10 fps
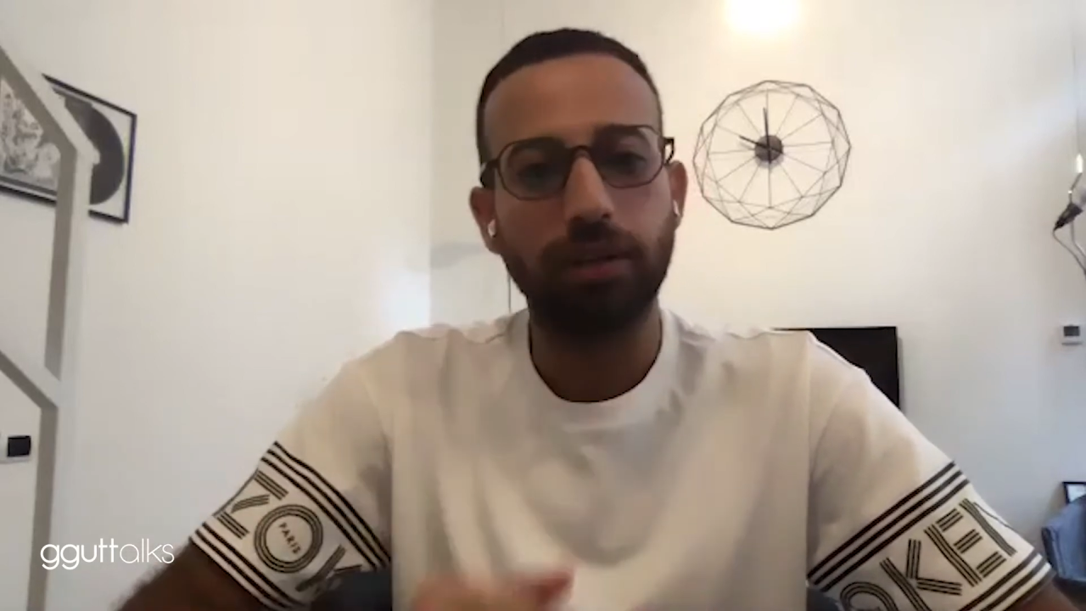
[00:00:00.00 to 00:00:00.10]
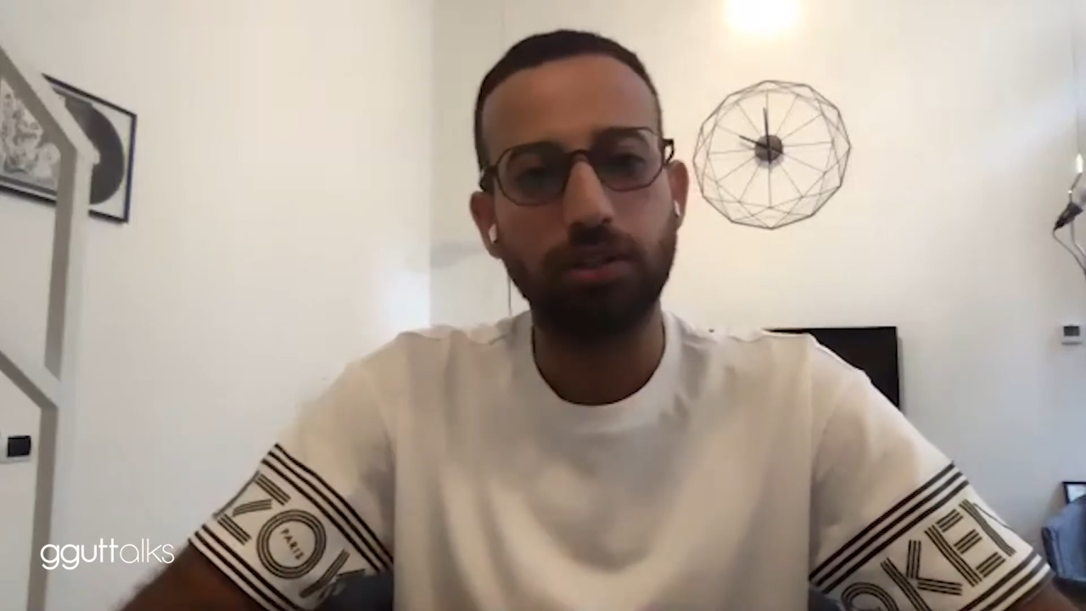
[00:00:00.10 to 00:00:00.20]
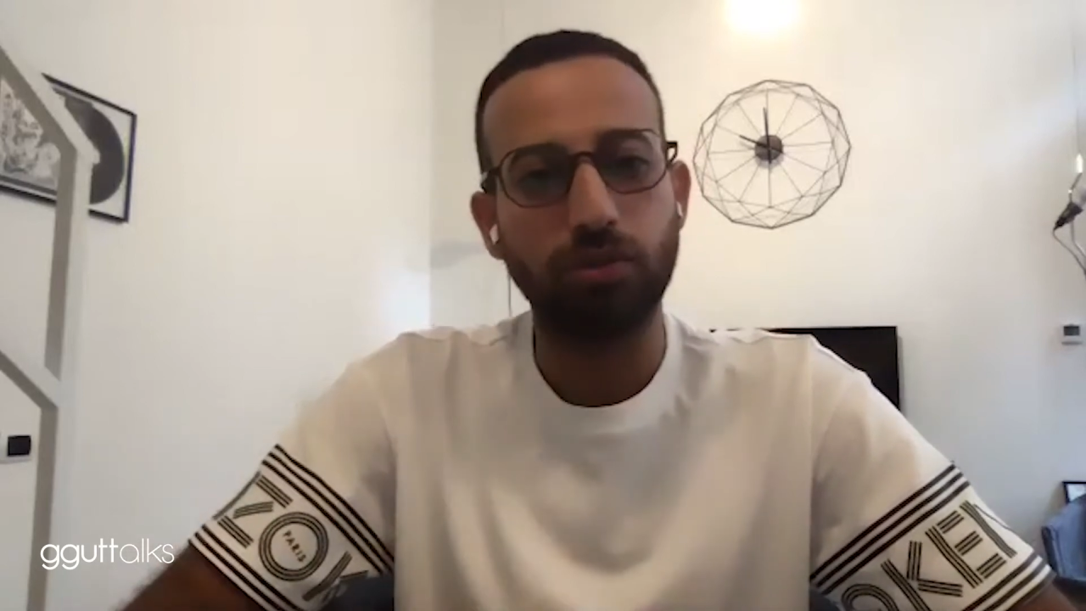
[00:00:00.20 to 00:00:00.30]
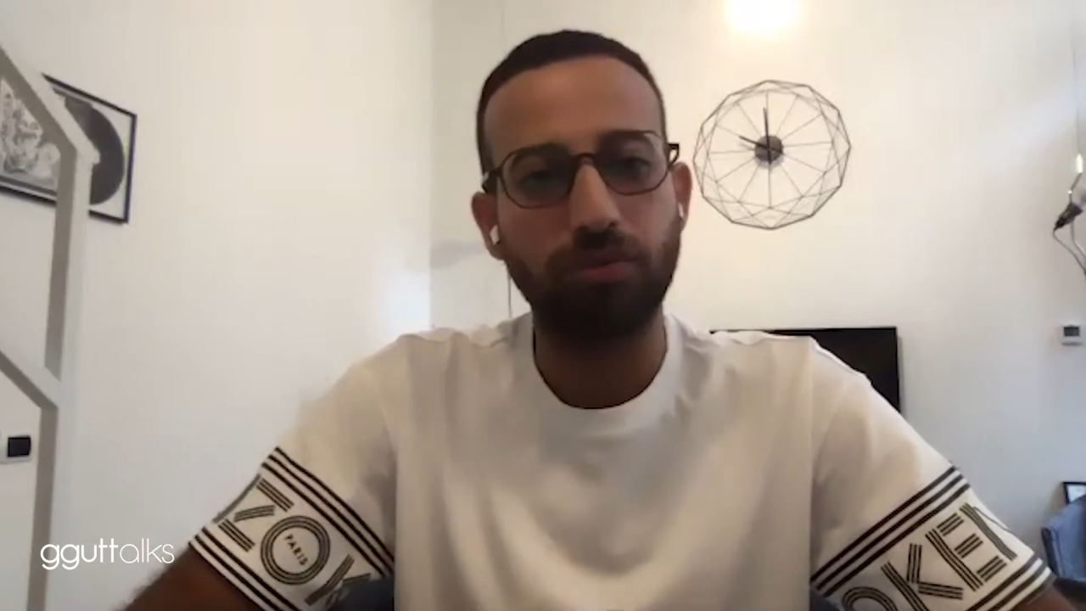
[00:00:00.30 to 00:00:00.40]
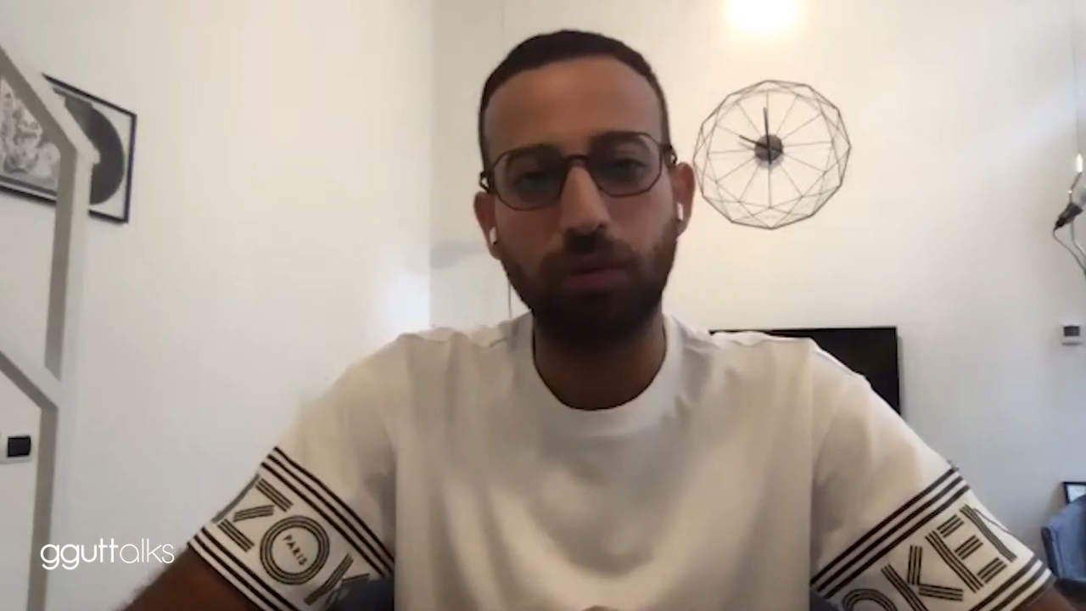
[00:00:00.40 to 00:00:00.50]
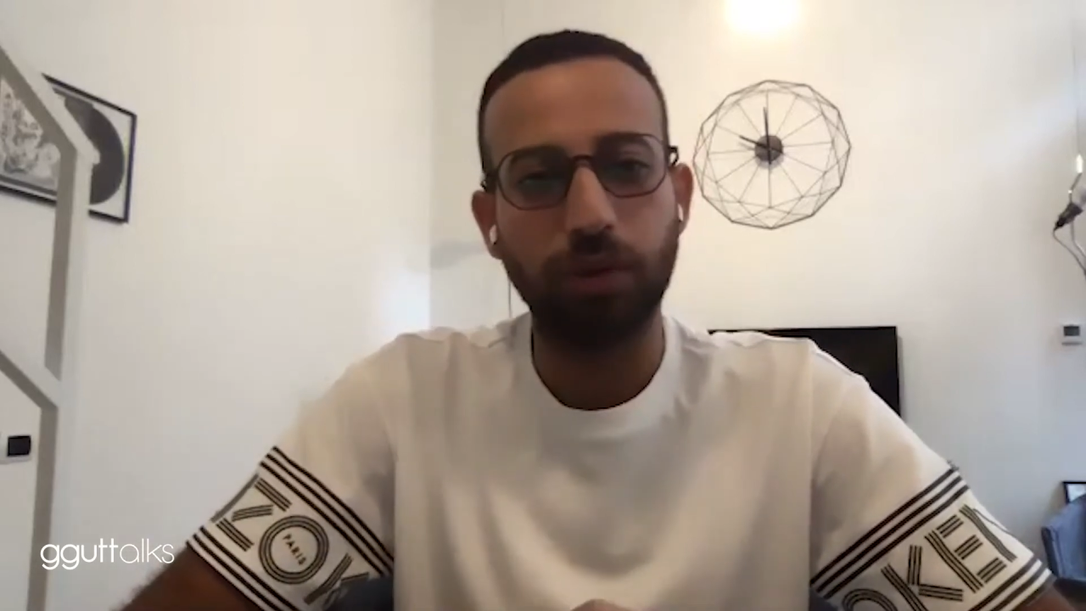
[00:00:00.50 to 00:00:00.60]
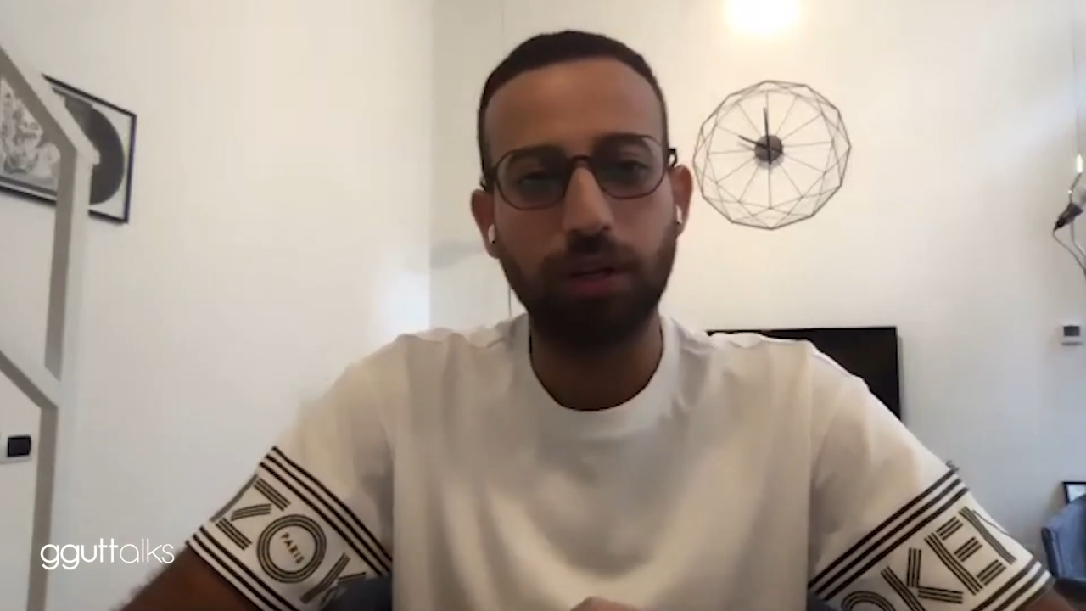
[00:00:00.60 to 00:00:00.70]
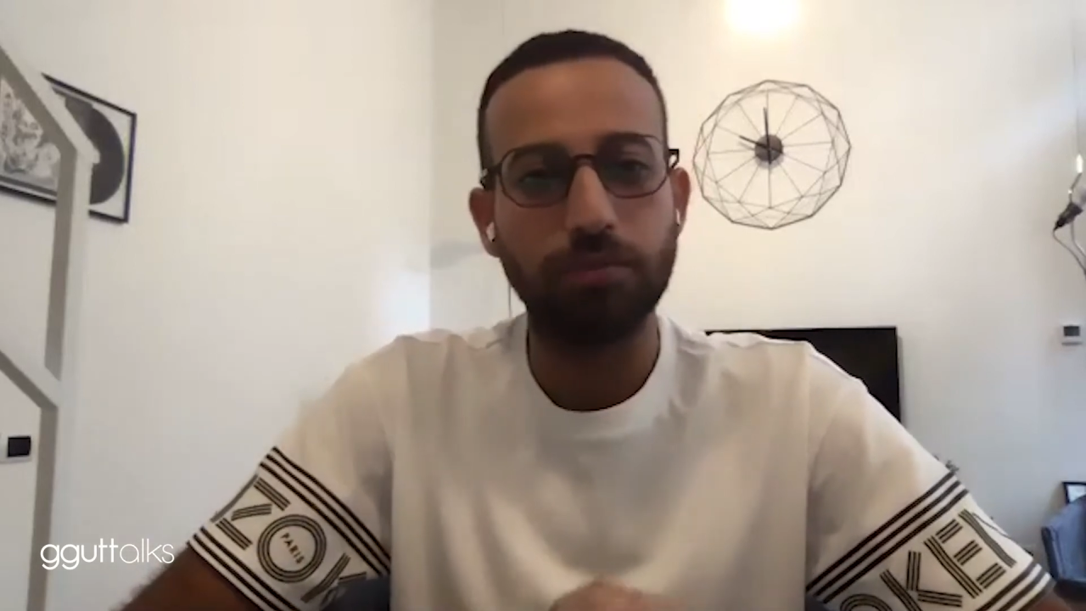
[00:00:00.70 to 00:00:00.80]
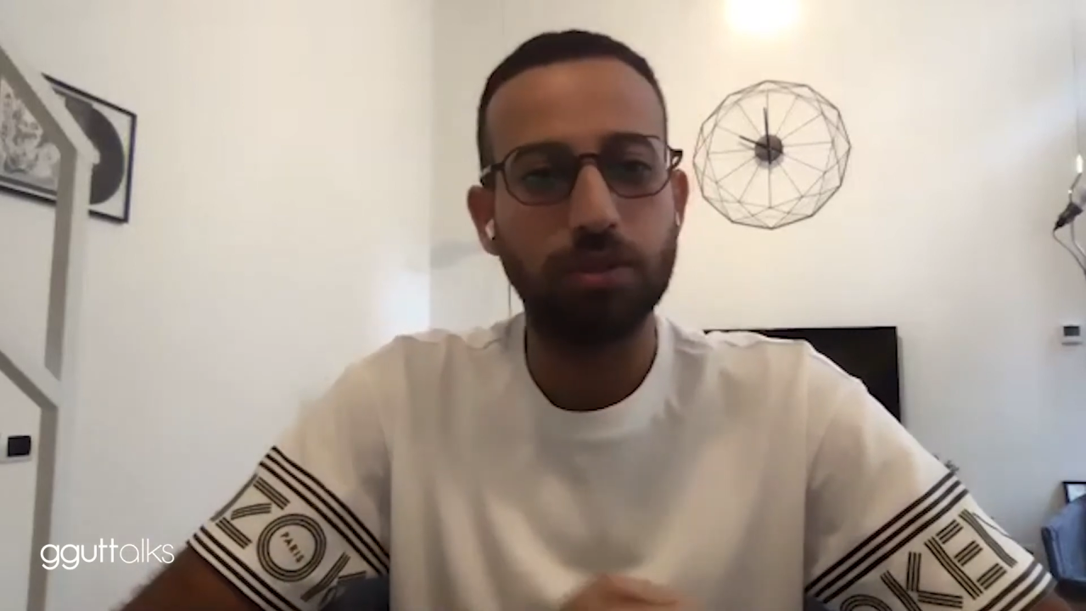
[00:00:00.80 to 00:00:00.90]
that you feel when it comes